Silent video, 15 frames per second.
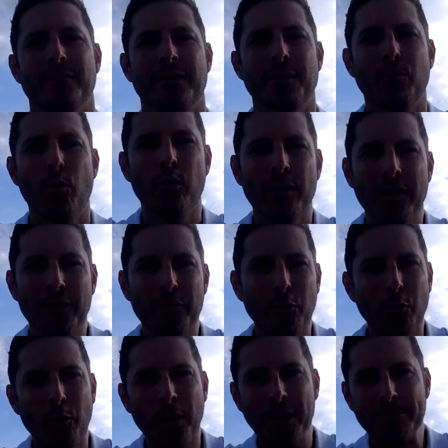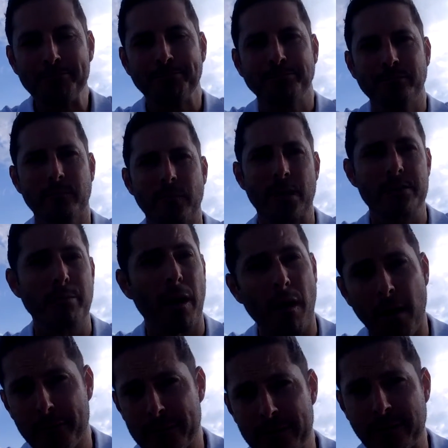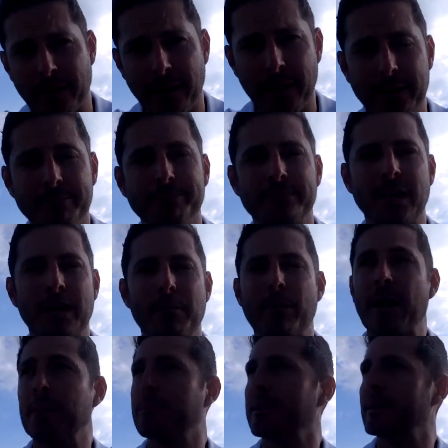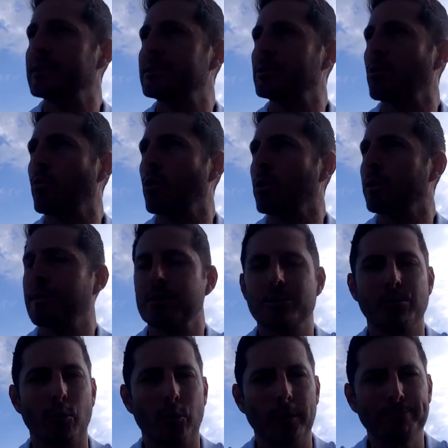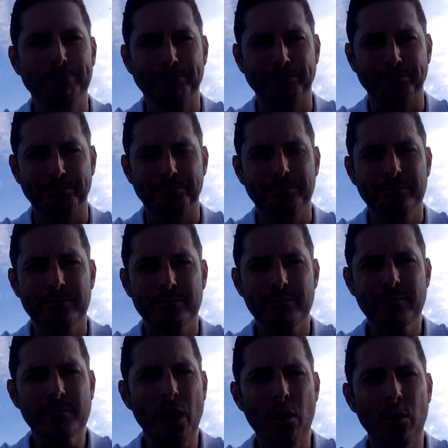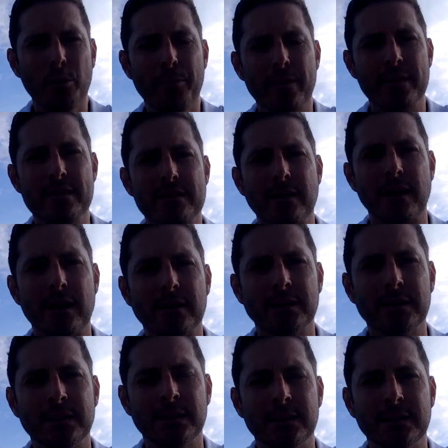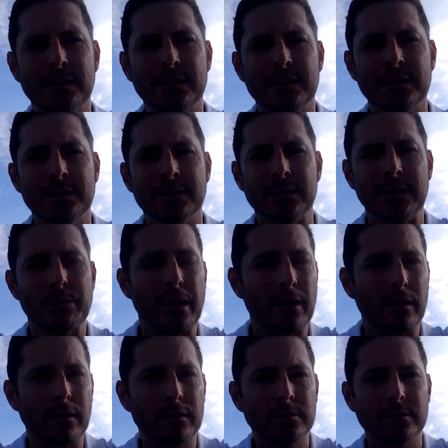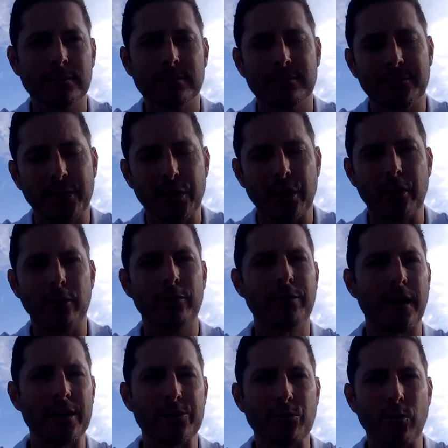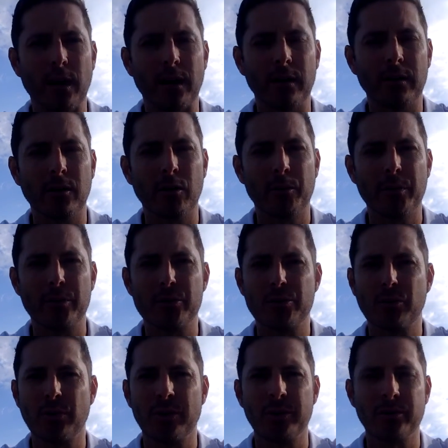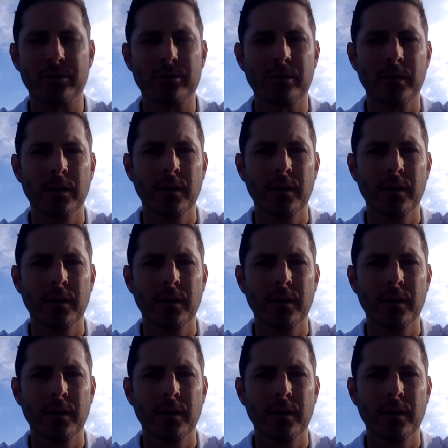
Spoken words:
Good morning, everyone. It's my office today. Not a bad place to work this morning. Hope this email video finds you well. I hope you're enjoying your